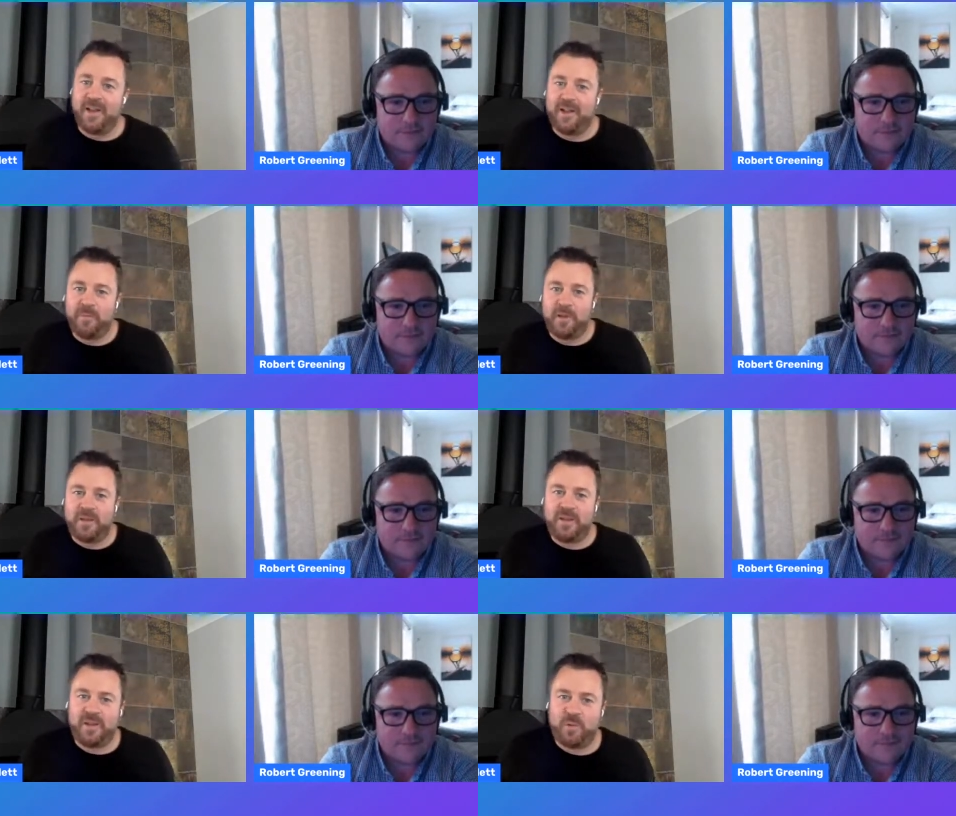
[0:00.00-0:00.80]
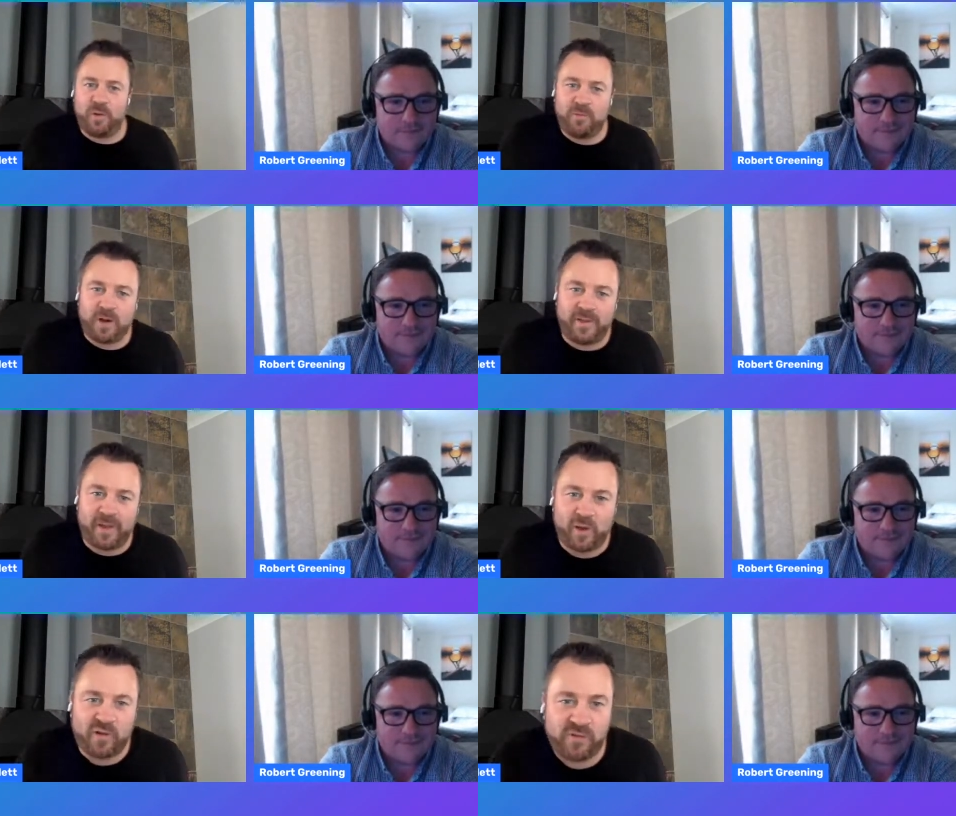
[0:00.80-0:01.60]
Speaker 1: um, I think that we're running
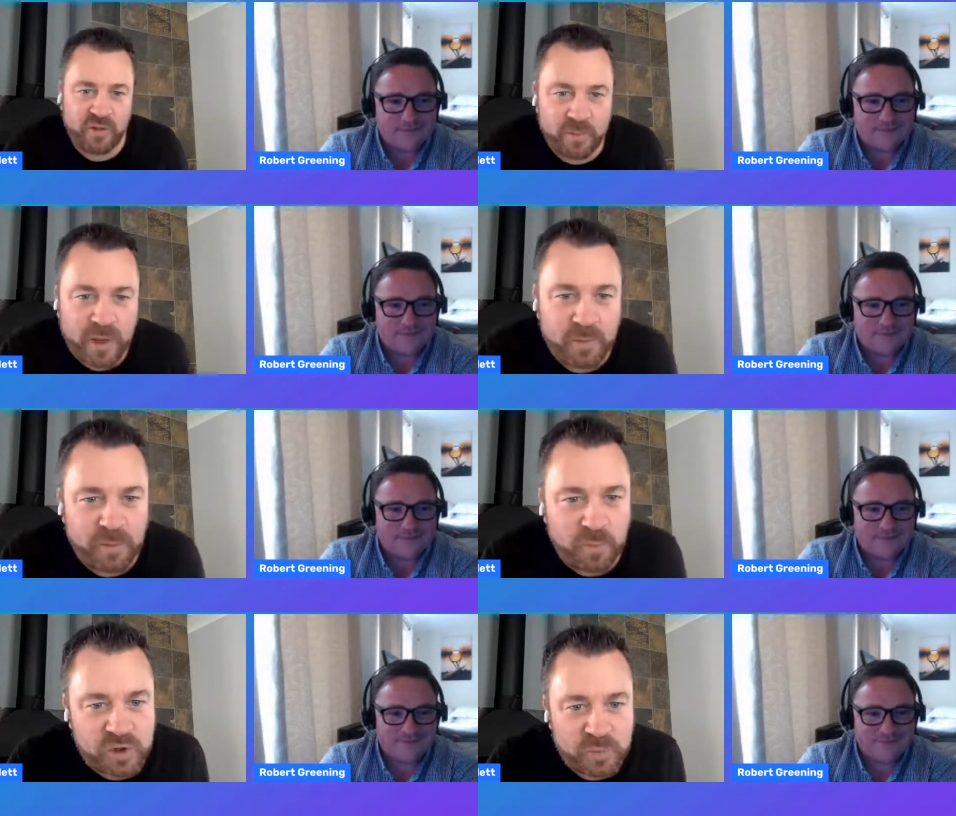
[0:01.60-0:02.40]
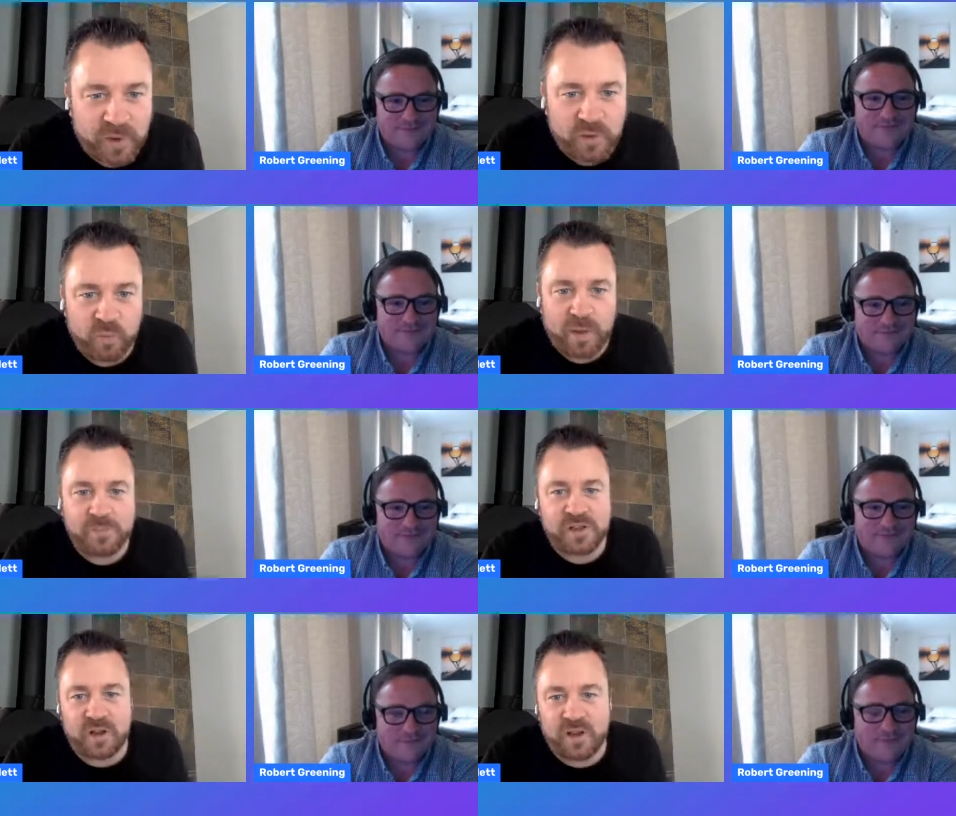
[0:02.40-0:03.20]
that offer at the moment, which will be on the
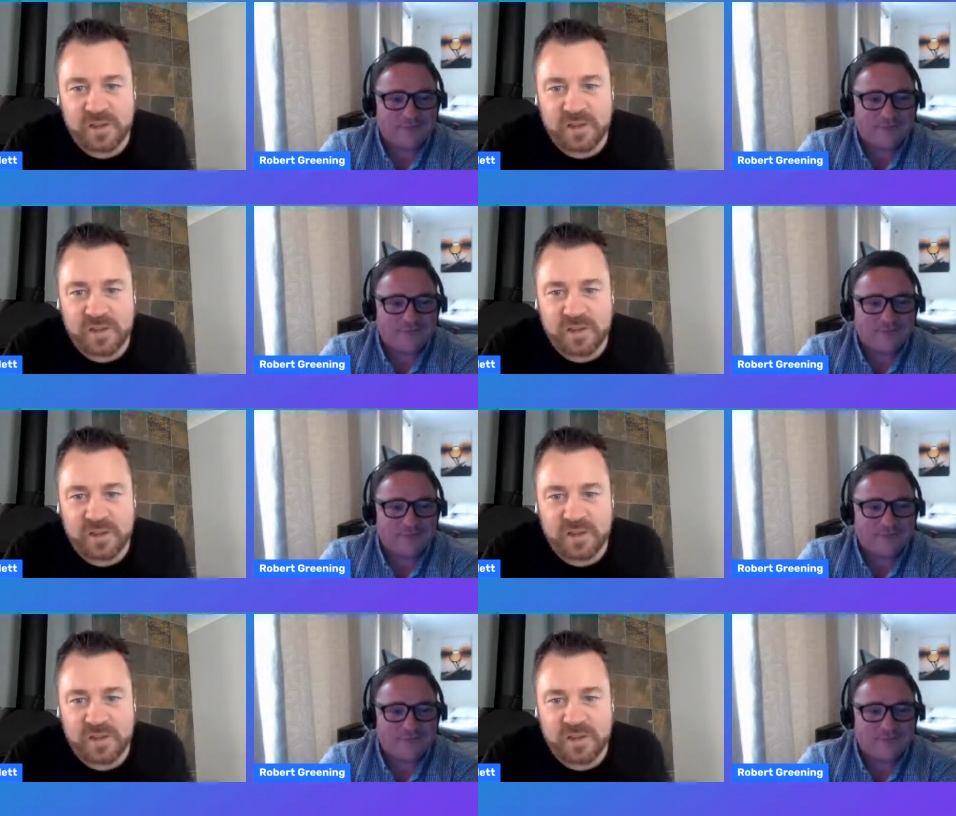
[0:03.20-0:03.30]
website.